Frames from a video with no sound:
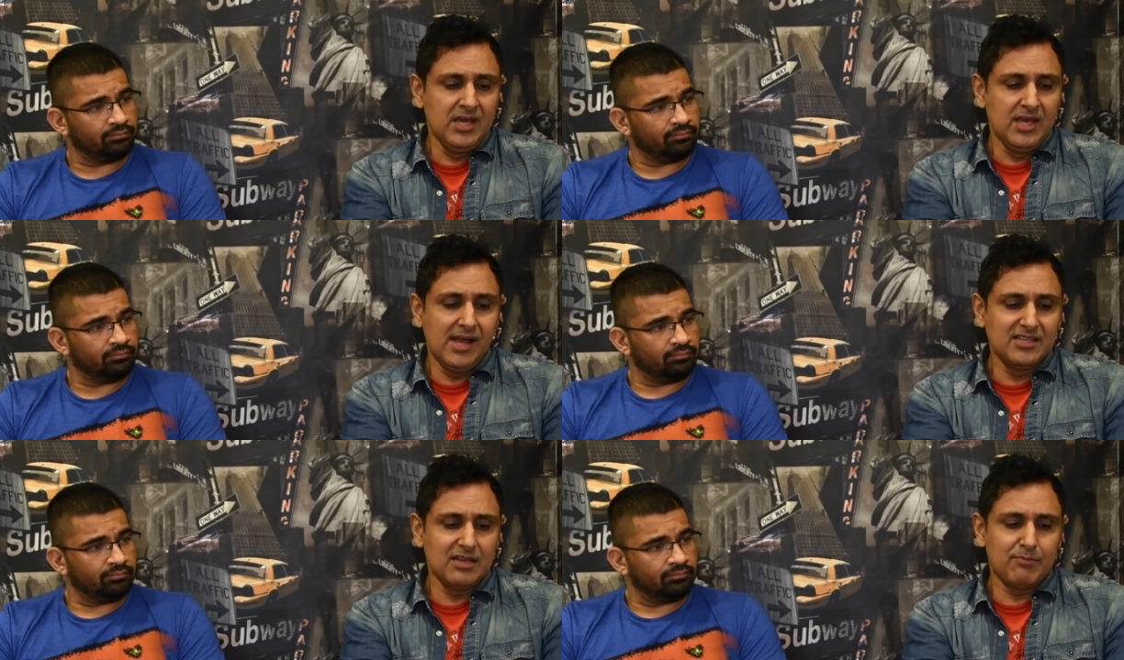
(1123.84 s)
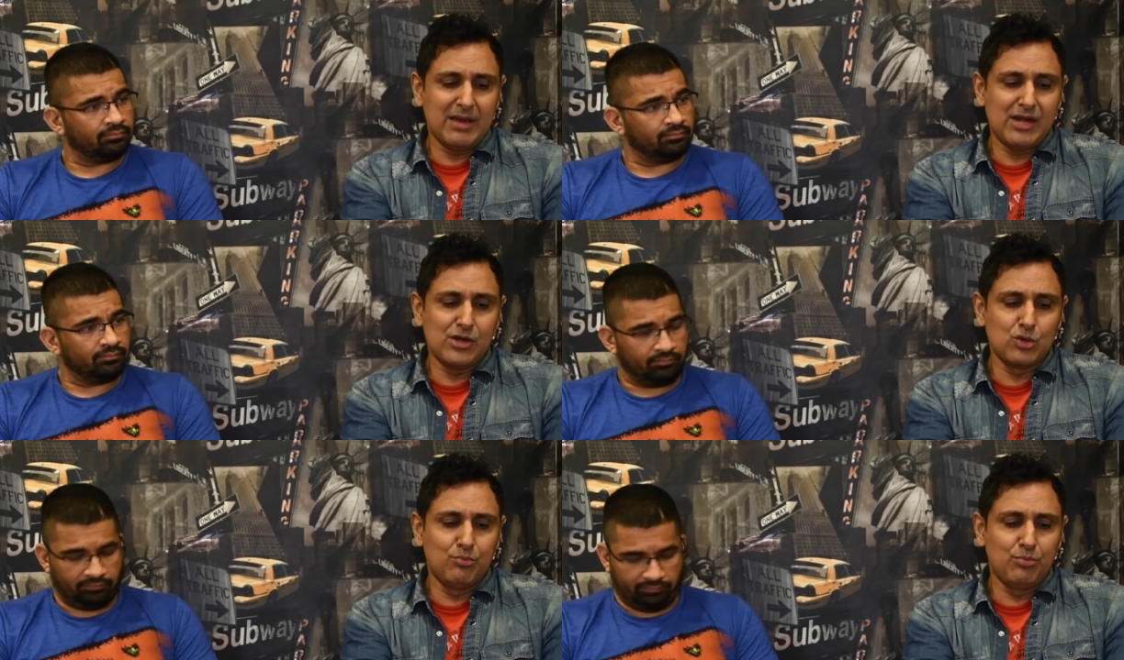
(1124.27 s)
Speaker 1: Is it
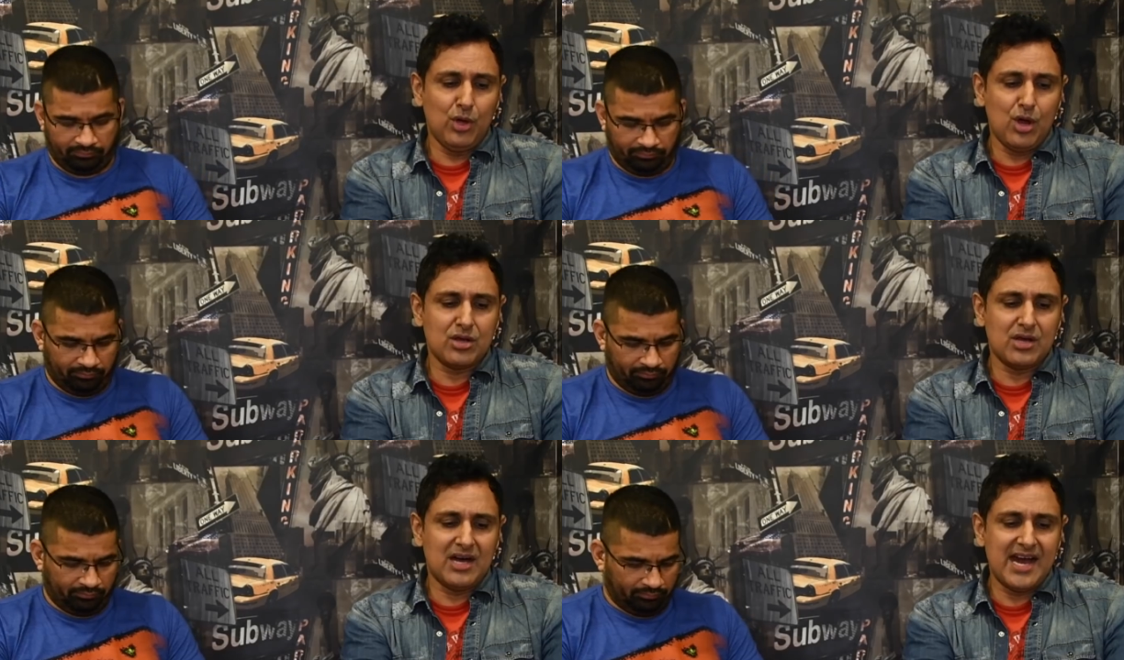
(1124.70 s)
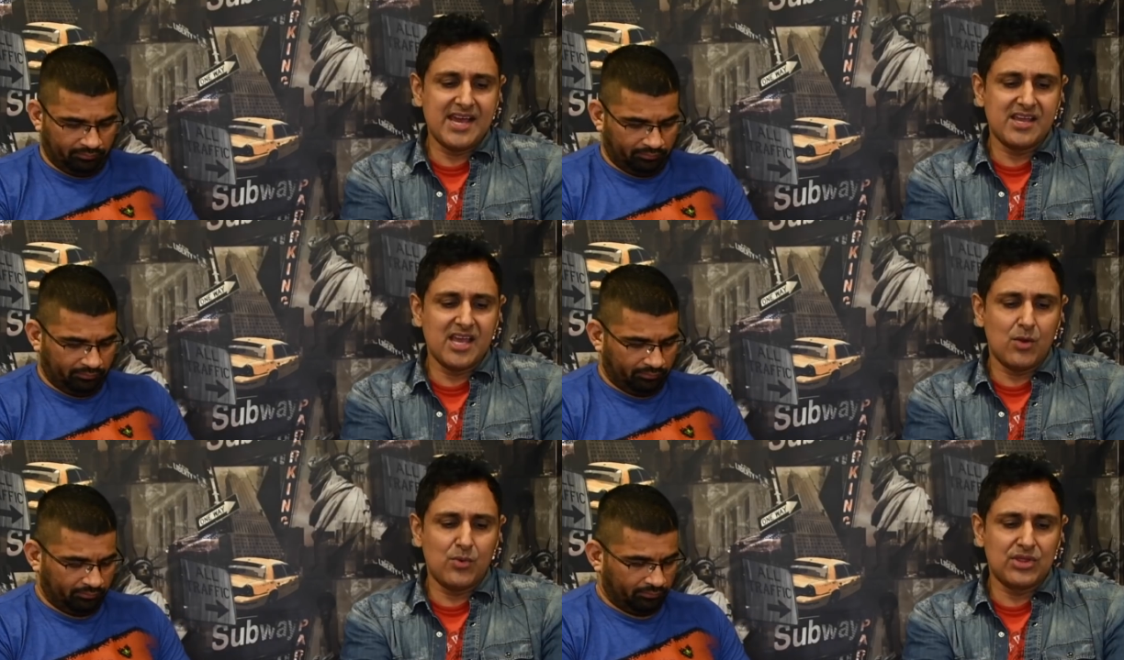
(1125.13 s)
better to block a high
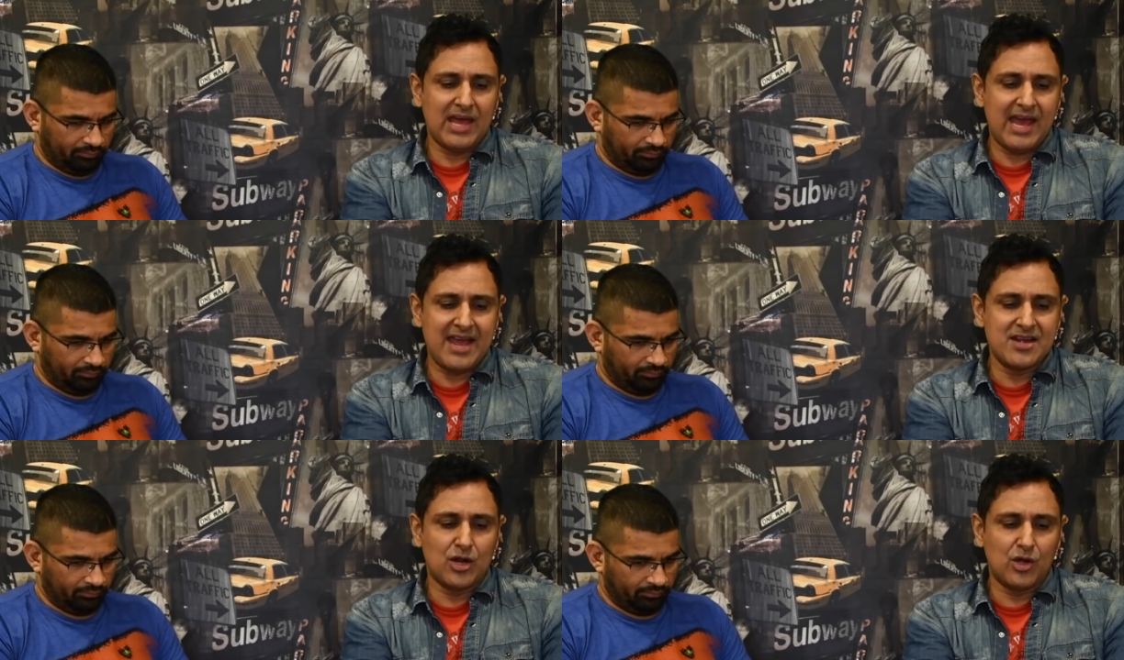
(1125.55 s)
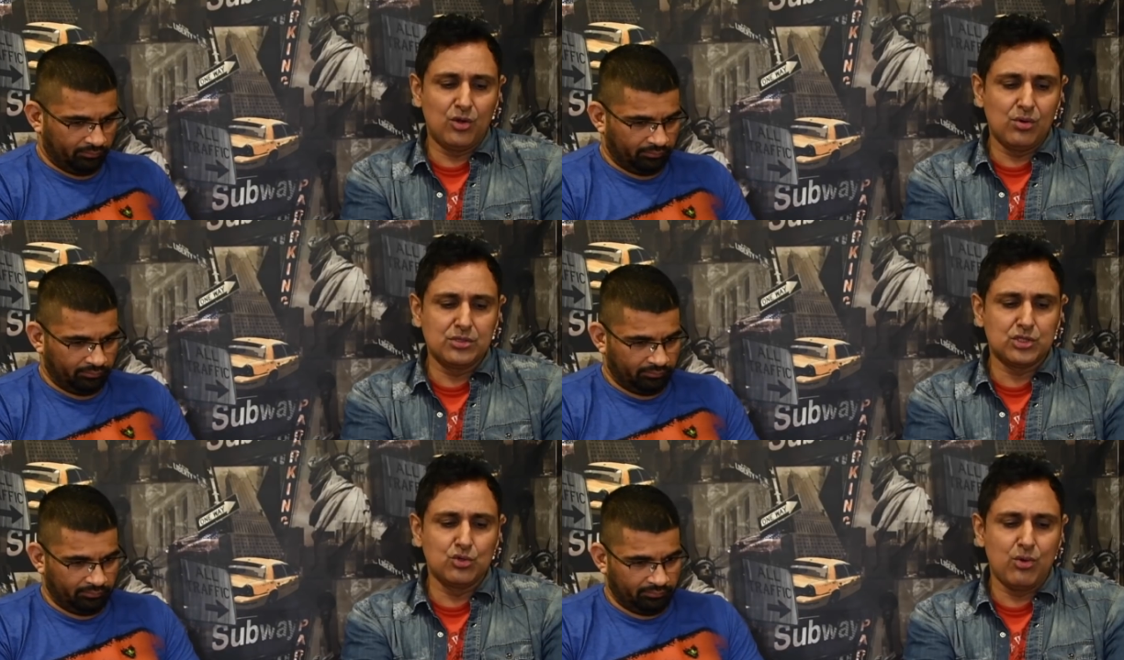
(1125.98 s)
kick with hand
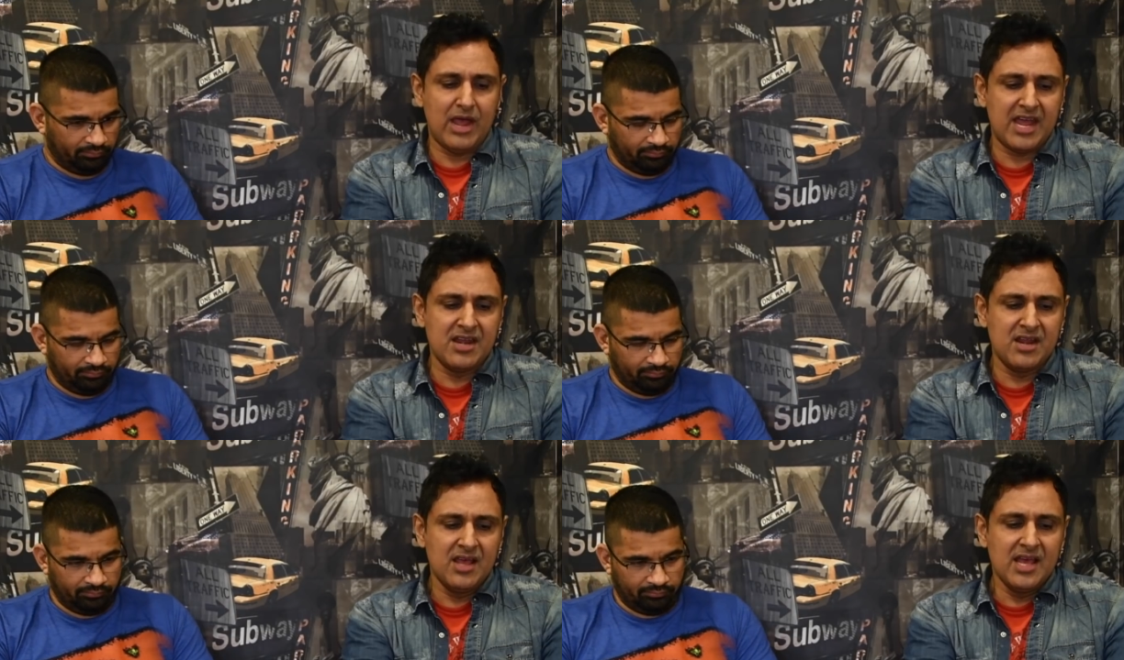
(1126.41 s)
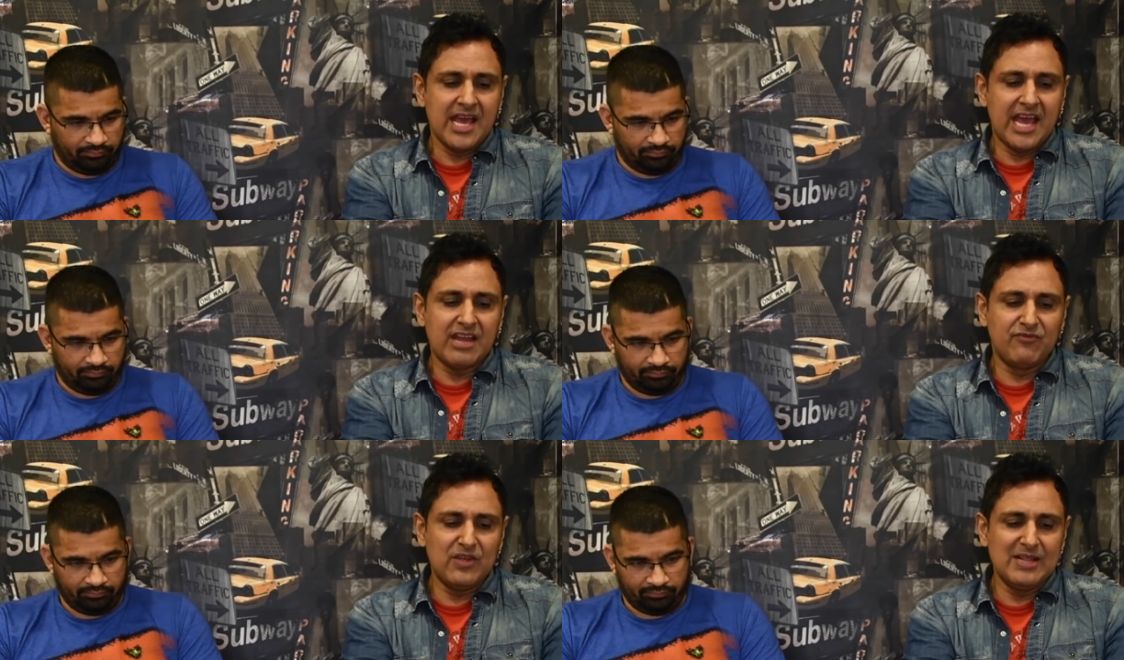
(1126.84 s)
close to head
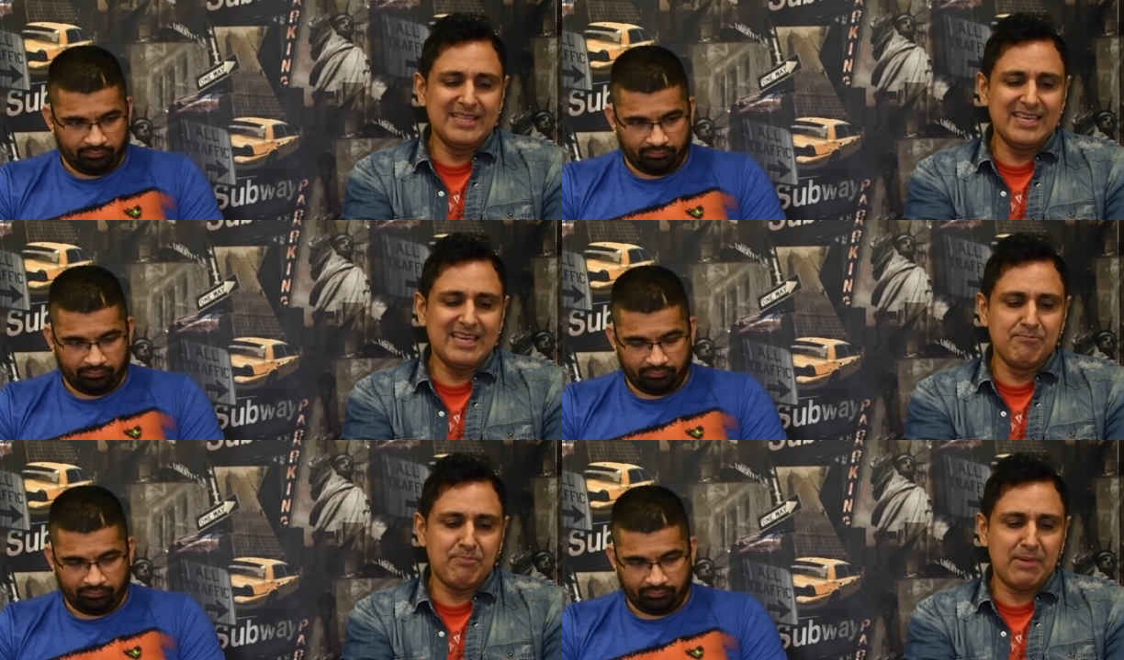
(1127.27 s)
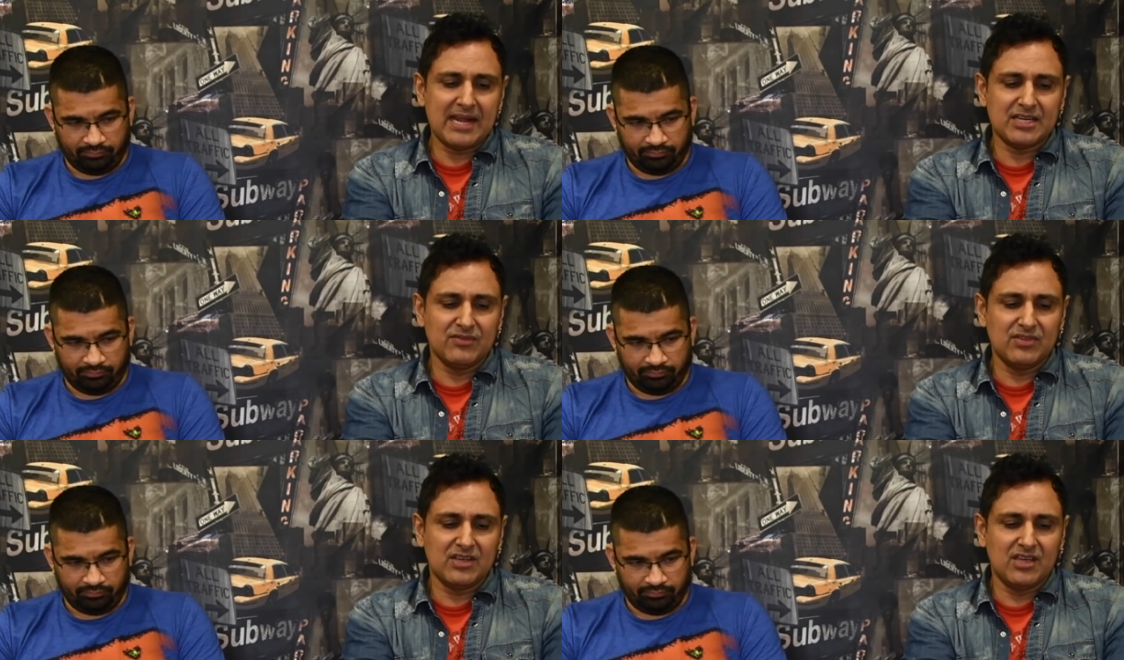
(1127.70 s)
and feel the impact
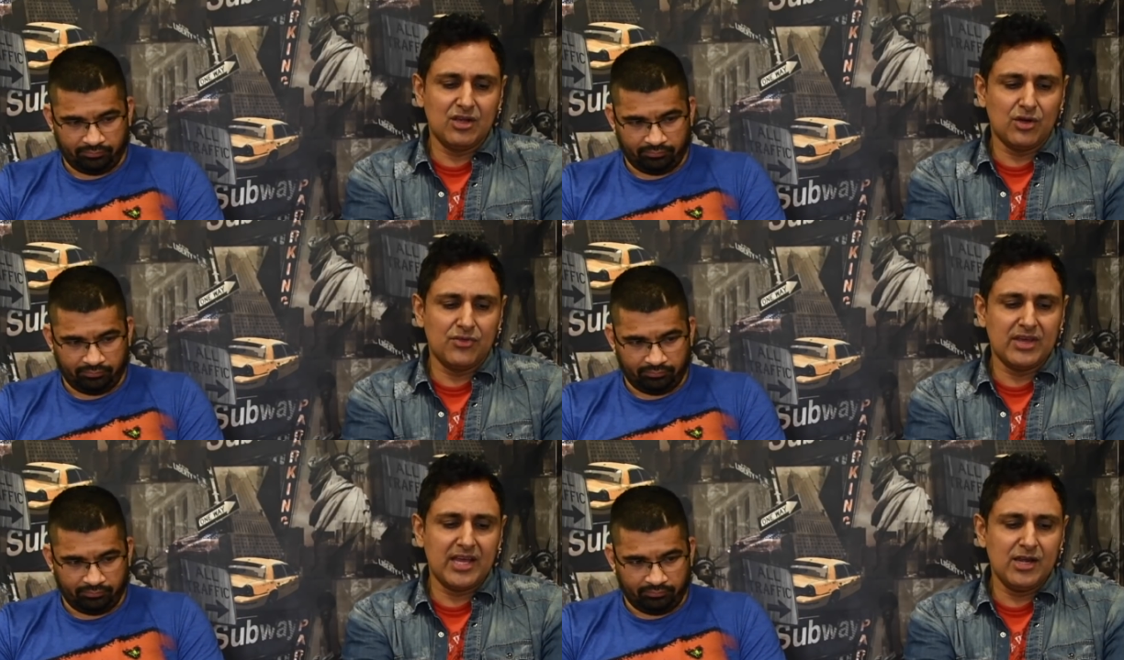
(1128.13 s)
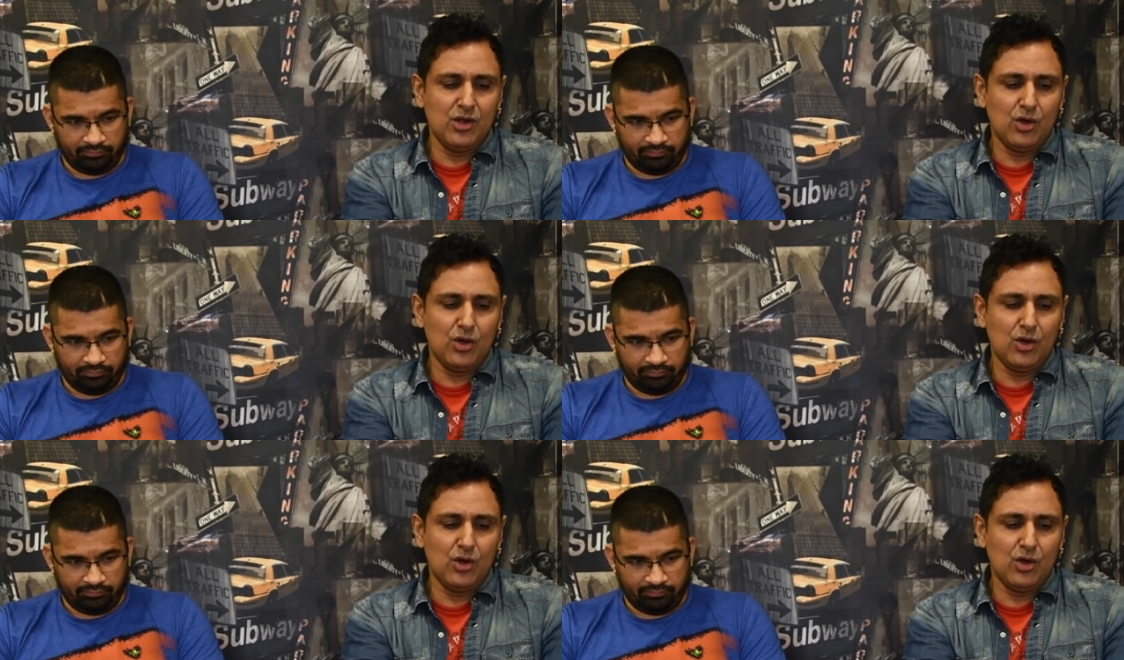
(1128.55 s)
of the kick on the head,